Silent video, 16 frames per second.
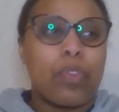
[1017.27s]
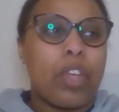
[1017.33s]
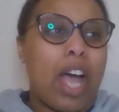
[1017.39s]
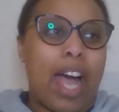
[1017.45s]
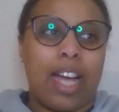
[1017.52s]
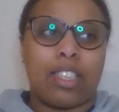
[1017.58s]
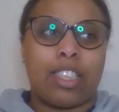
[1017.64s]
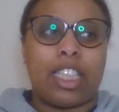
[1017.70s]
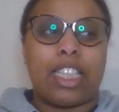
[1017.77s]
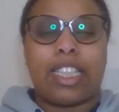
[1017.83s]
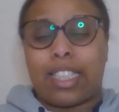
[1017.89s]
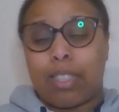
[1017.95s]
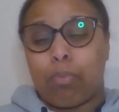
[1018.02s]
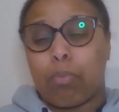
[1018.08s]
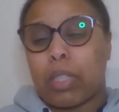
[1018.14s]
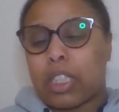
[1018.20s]
and he
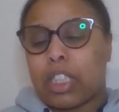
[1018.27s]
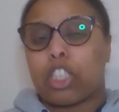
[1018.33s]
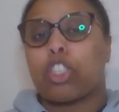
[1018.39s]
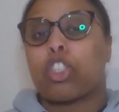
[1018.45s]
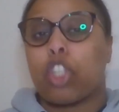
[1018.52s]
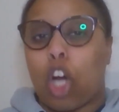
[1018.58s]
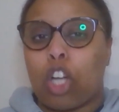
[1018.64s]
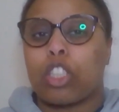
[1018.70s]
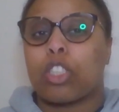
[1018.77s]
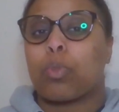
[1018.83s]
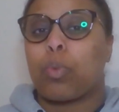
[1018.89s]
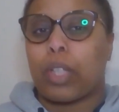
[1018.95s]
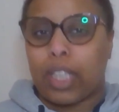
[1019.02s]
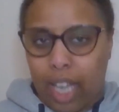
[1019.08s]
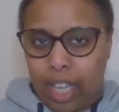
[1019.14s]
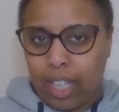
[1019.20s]
missed his chance
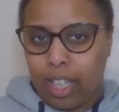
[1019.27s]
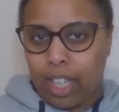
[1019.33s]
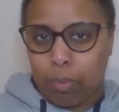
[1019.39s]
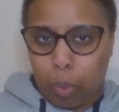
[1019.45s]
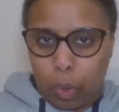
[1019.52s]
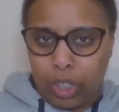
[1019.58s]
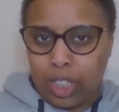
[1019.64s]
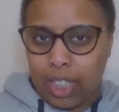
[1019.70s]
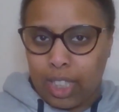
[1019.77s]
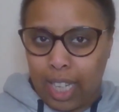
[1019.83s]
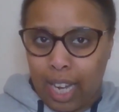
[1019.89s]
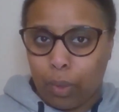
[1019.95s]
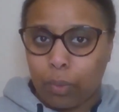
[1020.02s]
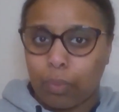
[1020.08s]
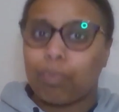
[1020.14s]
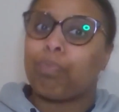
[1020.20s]
when Kate had pointed
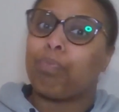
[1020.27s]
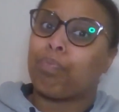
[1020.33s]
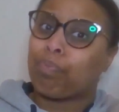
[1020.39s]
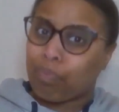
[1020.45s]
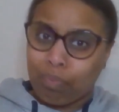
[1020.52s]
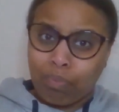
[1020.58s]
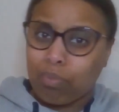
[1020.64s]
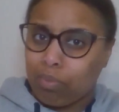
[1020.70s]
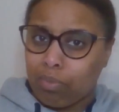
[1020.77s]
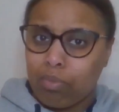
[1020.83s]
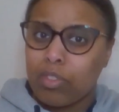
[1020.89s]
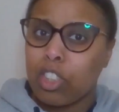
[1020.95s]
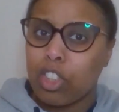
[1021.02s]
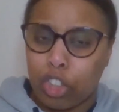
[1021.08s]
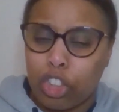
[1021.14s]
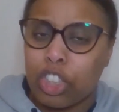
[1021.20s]
out
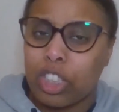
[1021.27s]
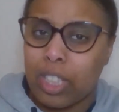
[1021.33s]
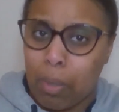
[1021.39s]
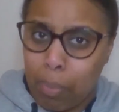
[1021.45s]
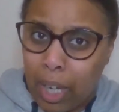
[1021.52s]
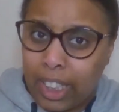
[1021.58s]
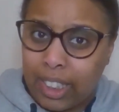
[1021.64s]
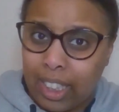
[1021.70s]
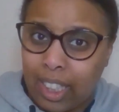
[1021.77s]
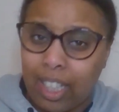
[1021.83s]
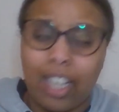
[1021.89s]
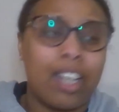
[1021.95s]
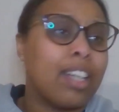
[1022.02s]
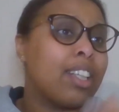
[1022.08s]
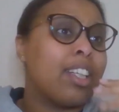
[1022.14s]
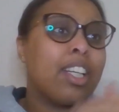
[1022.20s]
you should say bye to
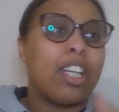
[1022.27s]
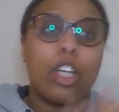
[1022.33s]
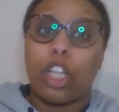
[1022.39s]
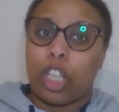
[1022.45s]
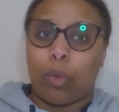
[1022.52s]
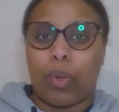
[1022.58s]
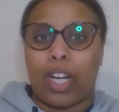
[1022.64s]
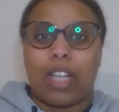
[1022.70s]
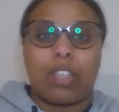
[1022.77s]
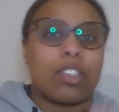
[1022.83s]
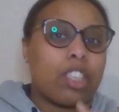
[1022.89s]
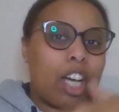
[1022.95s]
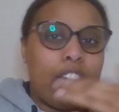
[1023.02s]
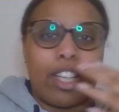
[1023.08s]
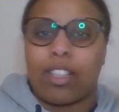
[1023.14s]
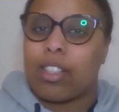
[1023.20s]
her. He went
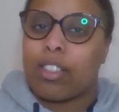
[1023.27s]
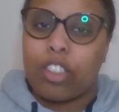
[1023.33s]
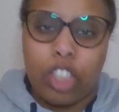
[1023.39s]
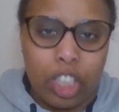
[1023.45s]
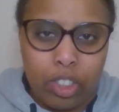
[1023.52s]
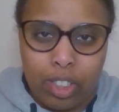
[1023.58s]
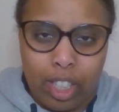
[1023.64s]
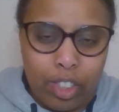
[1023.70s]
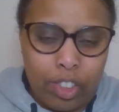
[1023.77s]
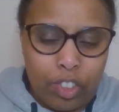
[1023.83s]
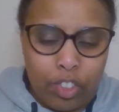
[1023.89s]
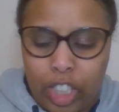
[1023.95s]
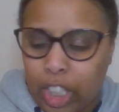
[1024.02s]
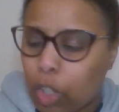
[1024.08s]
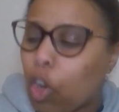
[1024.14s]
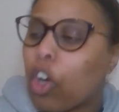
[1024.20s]
outside, they had
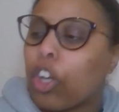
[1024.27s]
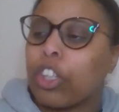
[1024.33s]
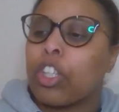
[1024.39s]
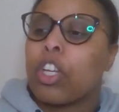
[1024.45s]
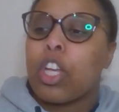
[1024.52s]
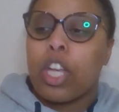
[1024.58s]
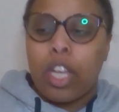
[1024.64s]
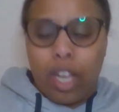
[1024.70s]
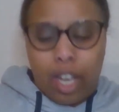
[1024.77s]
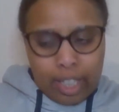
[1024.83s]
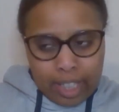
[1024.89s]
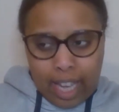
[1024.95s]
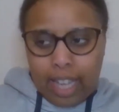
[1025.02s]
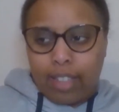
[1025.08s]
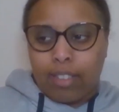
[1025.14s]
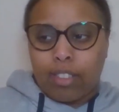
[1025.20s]
gone.
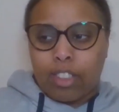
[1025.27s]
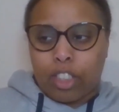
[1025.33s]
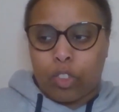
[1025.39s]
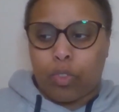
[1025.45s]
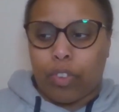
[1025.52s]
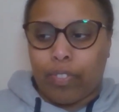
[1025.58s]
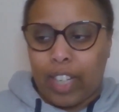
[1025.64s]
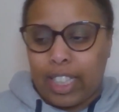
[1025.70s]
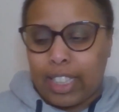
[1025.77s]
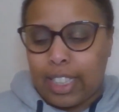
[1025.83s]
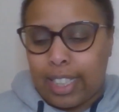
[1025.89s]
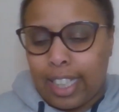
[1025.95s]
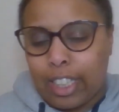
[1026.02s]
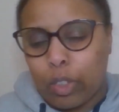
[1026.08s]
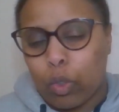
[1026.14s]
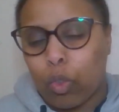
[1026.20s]
Again, this is reflected
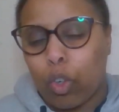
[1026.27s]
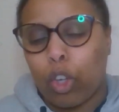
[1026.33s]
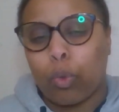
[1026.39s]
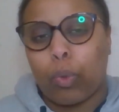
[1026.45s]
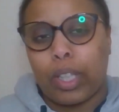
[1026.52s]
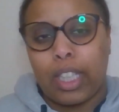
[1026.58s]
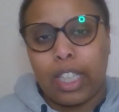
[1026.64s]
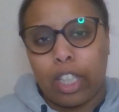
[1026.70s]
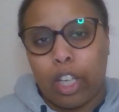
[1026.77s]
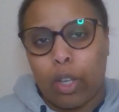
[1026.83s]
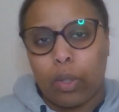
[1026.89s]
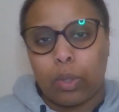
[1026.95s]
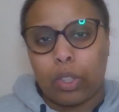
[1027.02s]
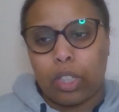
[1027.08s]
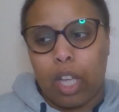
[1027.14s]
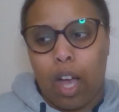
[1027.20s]
later on when he
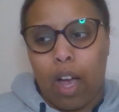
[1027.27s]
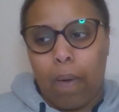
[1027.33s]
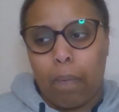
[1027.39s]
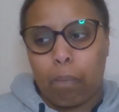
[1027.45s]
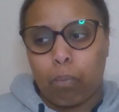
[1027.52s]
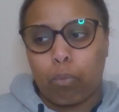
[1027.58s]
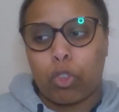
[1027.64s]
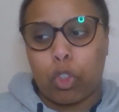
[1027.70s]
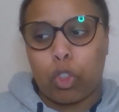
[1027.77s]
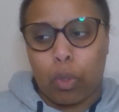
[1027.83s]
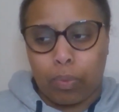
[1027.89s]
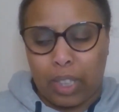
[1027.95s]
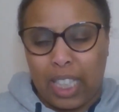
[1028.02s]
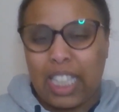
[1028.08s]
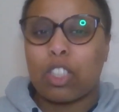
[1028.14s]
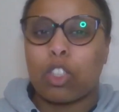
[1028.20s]
goes to drop
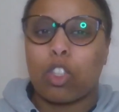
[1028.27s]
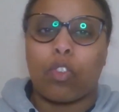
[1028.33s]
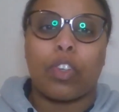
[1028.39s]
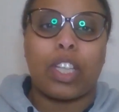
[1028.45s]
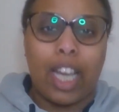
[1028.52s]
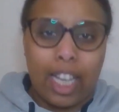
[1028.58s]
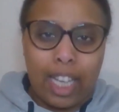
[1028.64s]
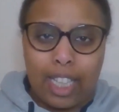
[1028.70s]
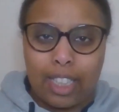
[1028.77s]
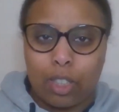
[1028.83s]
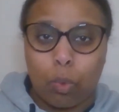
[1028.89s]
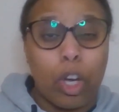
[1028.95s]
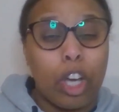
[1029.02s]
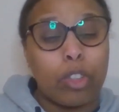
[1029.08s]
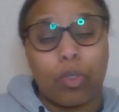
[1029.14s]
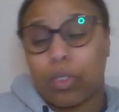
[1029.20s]
the kids off and Kate has a
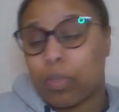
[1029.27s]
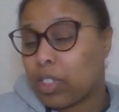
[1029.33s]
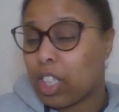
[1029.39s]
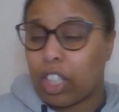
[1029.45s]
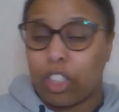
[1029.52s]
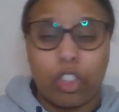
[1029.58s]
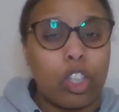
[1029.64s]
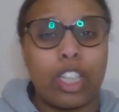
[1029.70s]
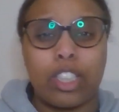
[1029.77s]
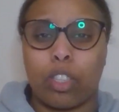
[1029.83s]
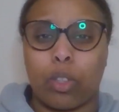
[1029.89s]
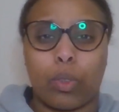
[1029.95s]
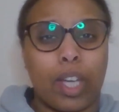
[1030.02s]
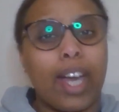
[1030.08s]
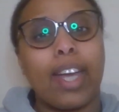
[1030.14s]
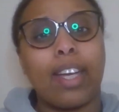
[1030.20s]
word with him saying, are you guys
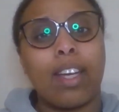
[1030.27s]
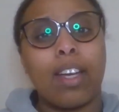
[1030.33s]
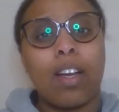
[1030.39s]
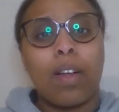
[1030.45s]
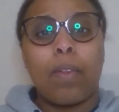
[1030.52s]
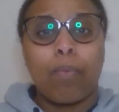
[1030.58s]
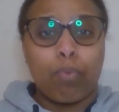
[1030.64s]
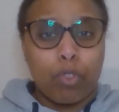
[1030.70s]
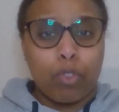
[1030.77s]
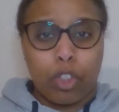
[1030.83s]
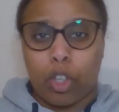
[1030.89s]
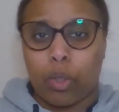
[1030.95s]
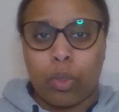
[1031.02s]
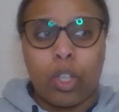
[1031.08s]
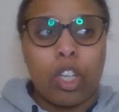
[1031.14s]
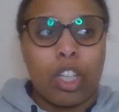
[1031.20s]
okay? You
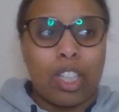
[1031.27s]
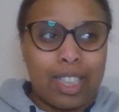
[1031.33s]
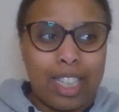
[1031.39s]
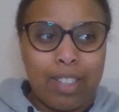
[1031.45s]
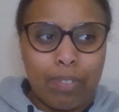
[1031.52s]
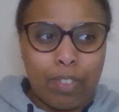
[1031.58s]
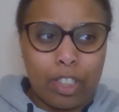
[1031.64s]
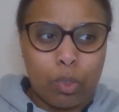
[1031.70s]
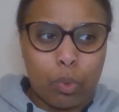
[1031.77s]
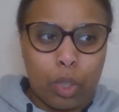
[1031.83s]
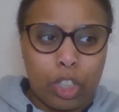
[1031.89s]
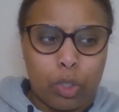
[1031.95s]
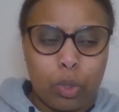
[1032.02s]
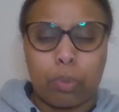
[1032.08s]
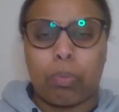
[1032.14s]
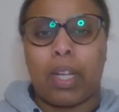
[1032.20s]
know, Cleveland, where
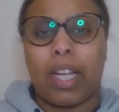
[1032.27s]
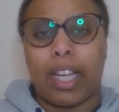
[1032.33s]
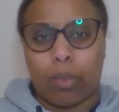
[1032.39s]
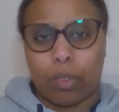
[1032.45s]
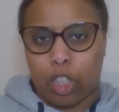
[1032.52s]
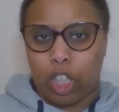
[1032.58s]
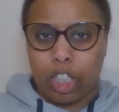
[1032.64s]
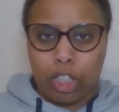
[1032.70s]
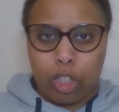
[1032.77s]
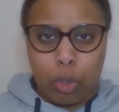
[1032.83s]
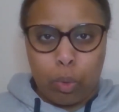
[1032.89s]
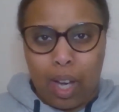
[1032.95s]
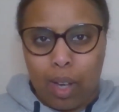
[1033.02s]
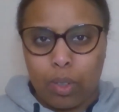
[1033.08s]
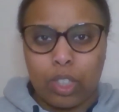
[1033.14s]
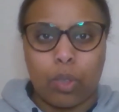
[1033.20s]
she was playing, was only 2
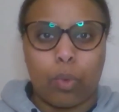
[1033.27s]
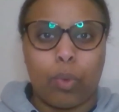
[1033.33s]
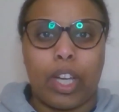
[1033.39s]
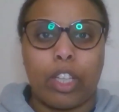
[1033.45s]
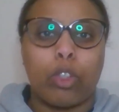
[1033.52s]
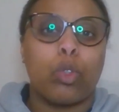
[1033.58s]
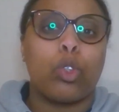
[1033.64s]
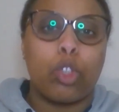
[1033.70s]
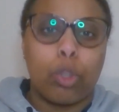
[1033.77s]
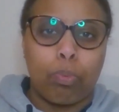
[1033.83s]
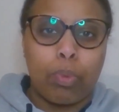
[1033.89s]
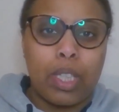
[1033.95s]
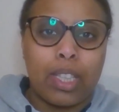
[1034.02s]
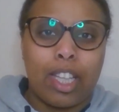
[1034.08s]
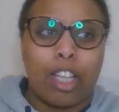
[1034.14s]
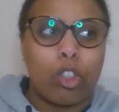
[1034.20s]
hours away. You should
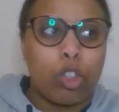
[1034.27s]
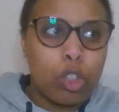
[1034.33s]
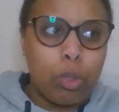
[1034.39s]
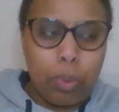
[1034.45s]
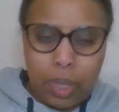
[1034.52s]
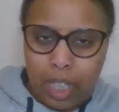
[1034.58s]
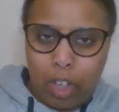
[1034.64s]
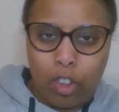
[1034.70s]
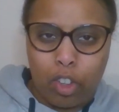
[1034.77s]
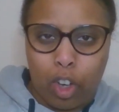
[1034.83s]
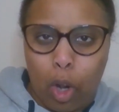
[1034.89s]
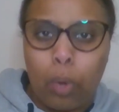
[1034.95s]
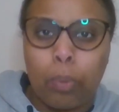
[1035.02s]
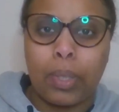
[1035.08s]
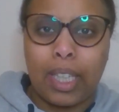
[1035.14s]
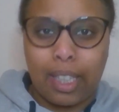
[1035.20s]
be there. You should be there on an
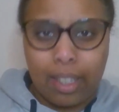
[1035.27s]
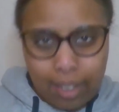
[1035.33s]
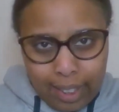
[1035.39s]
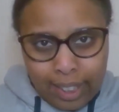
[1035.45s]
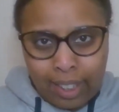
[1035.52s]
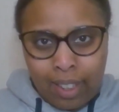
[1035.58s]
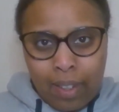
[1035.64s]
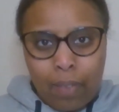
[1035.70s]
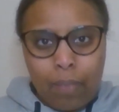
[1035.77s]
opening night.